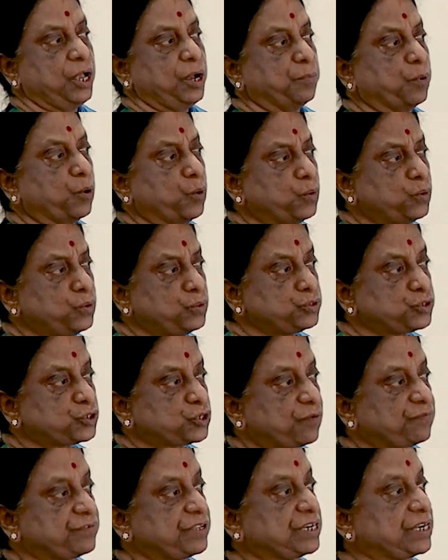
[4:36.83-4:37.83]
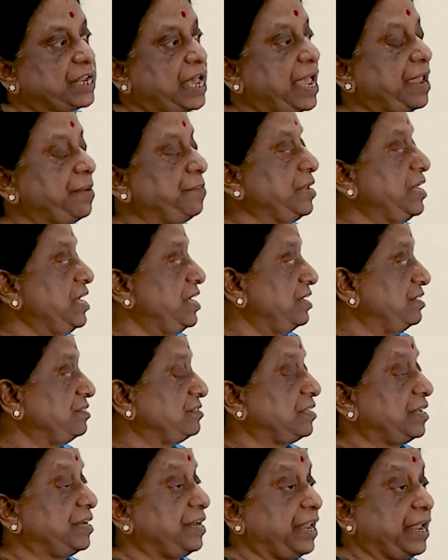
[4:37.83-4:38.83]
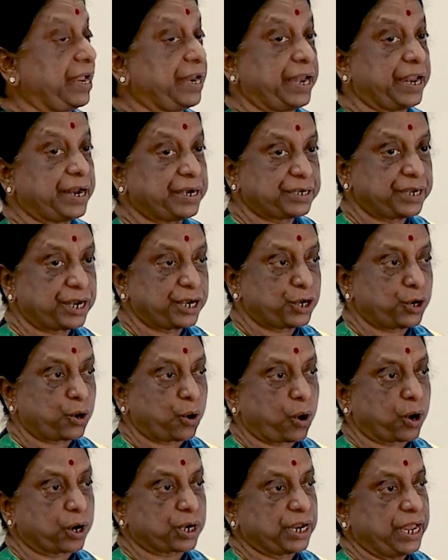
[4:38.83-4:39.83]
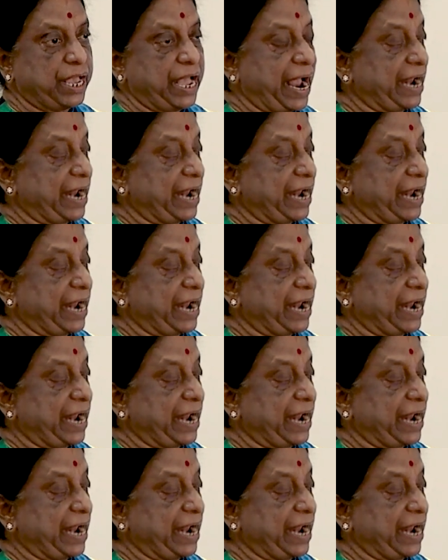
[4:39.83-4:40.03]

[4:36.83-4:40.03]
most of the time is the neglected lot,